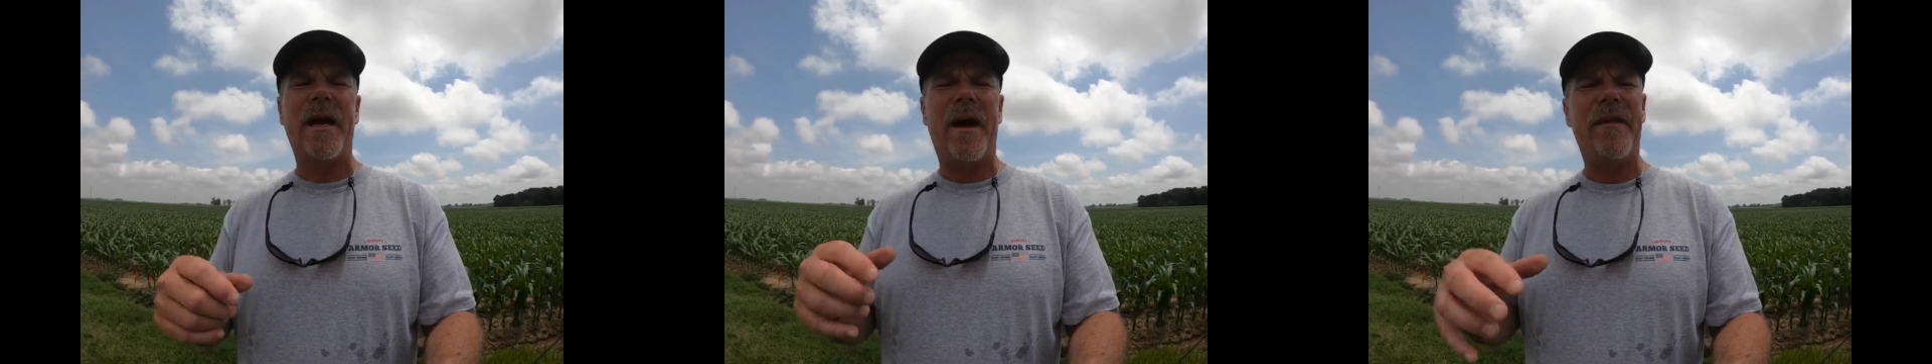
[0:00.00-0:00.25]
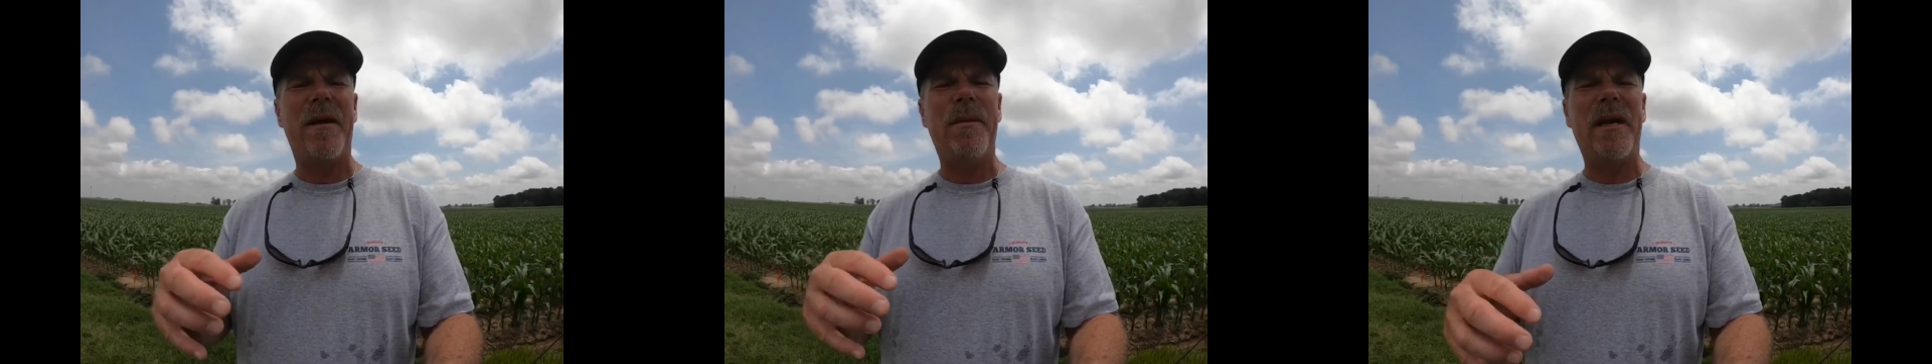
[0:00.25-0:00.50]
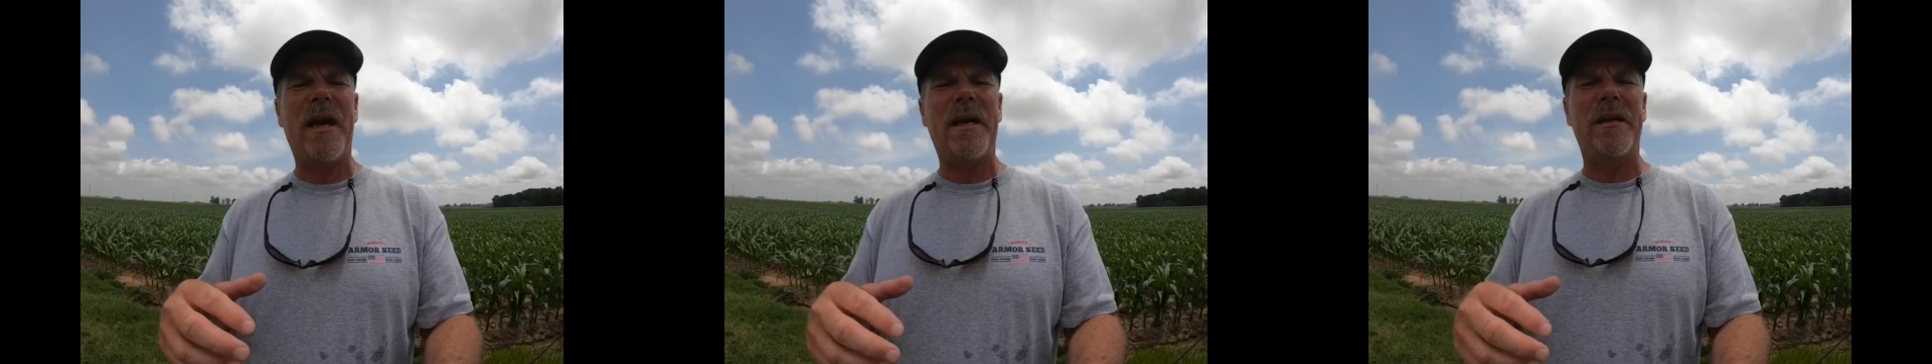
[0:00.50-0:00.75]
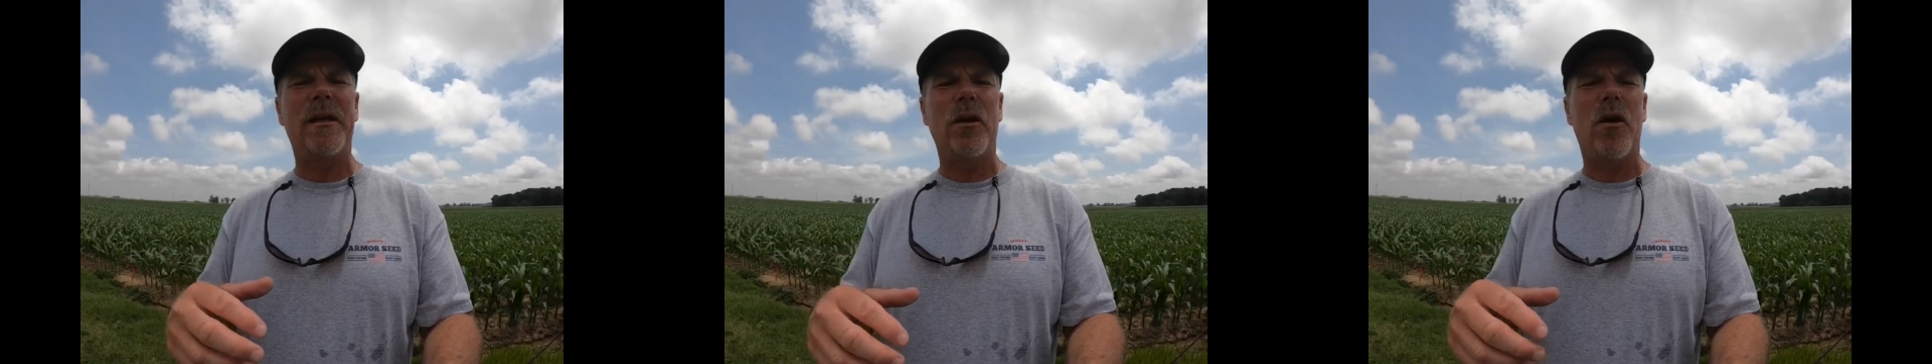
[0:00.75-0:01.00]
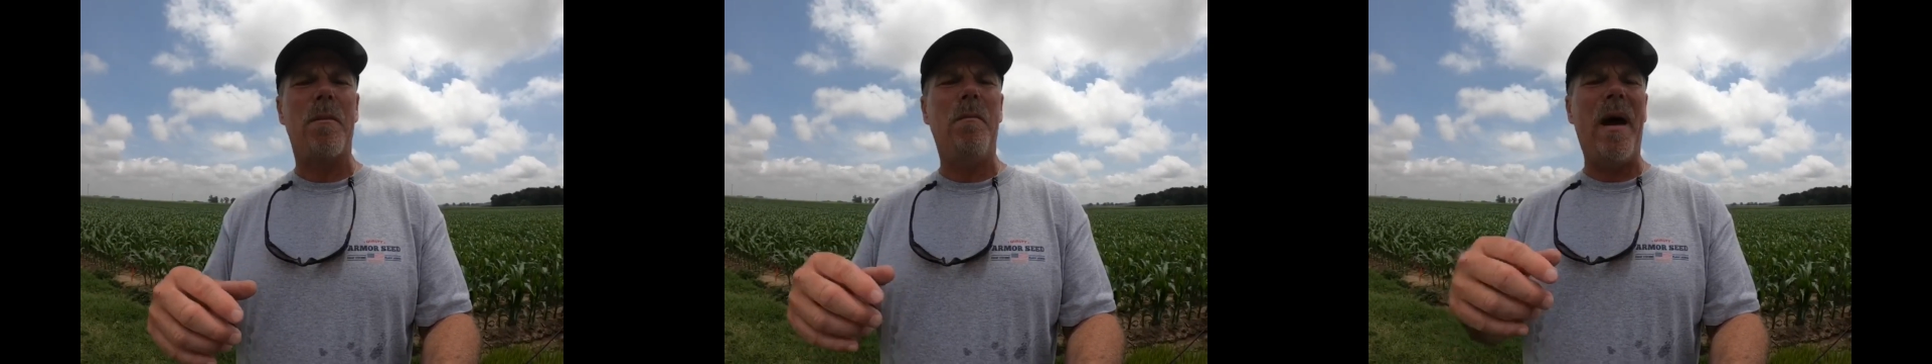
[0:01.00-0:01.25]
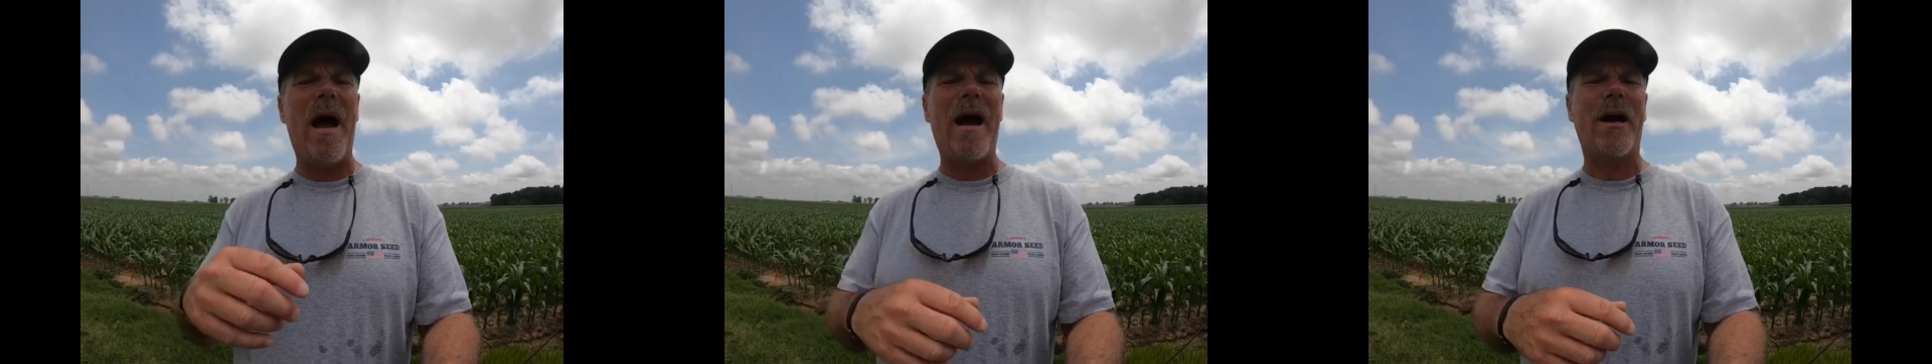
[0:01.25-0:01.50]
and then beginning to look
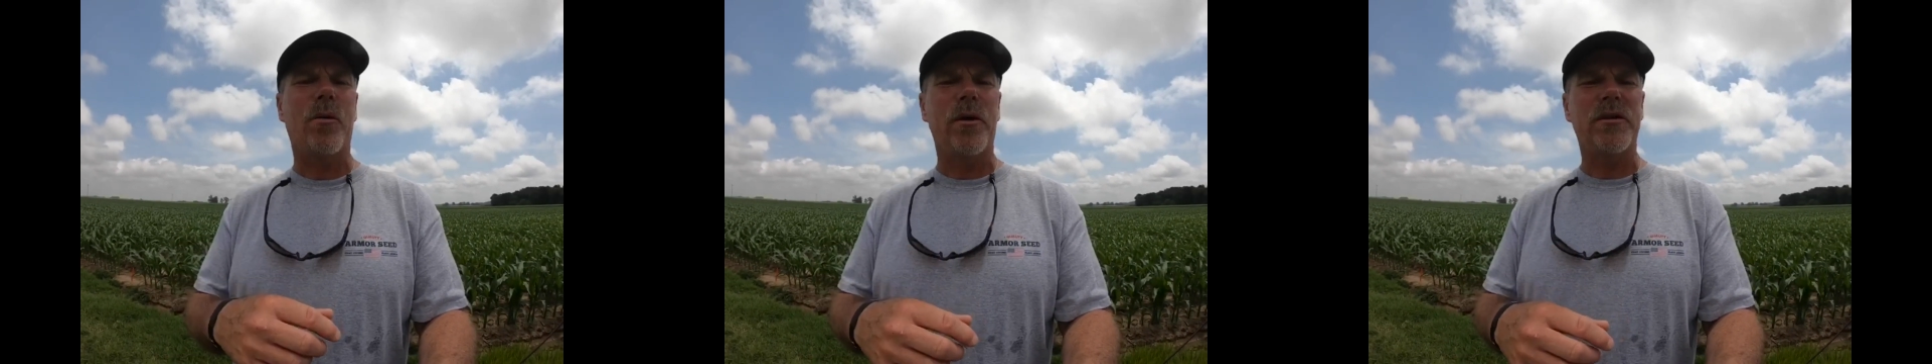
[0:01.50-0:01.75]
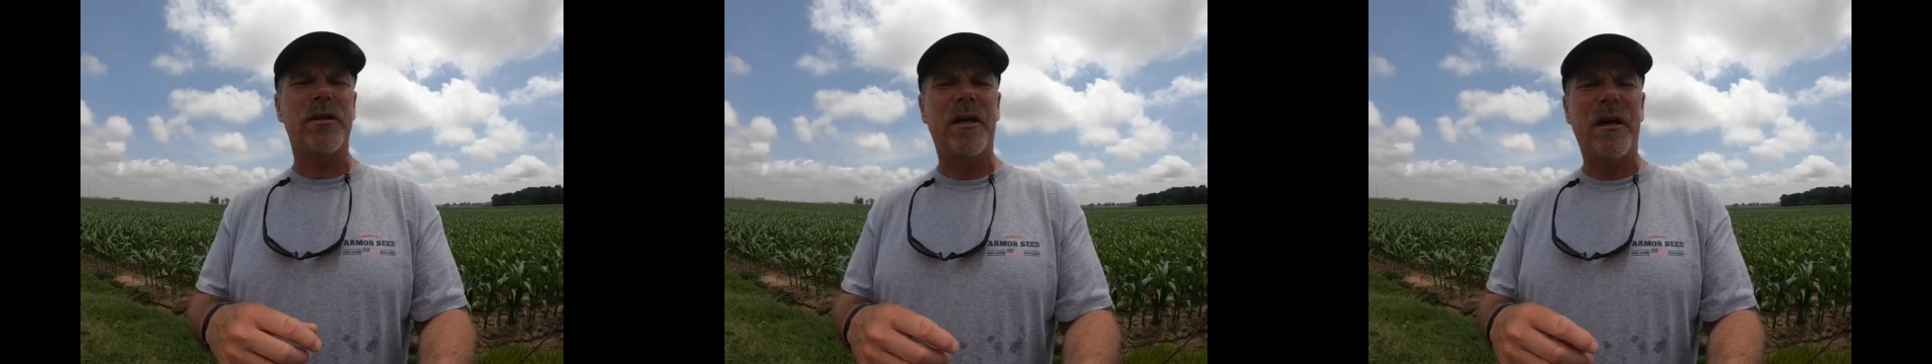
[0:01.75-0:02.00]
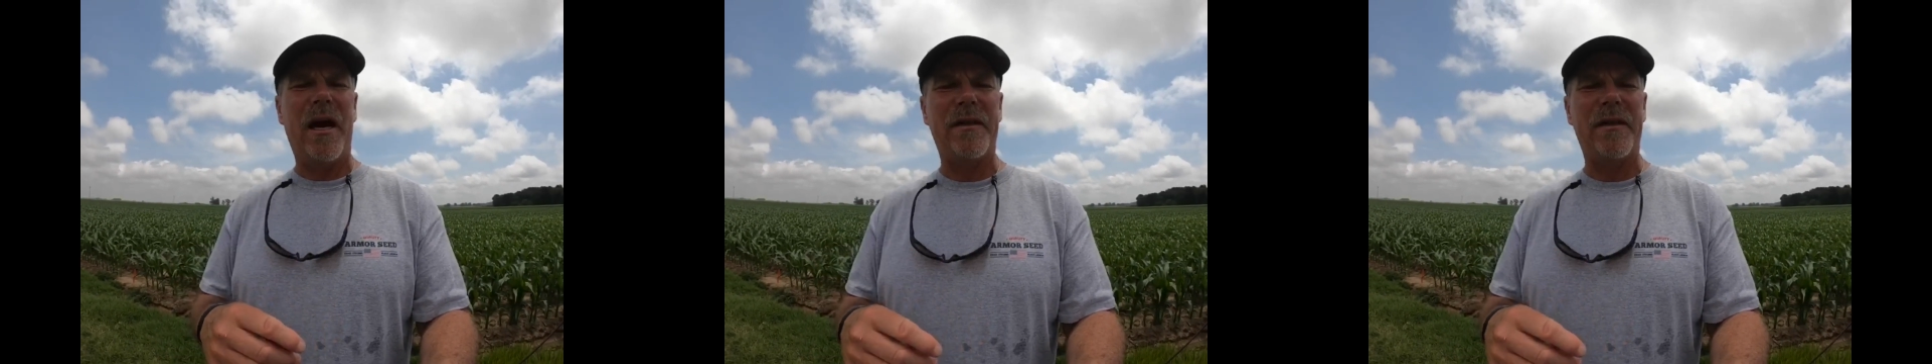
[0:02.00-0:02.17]
backwards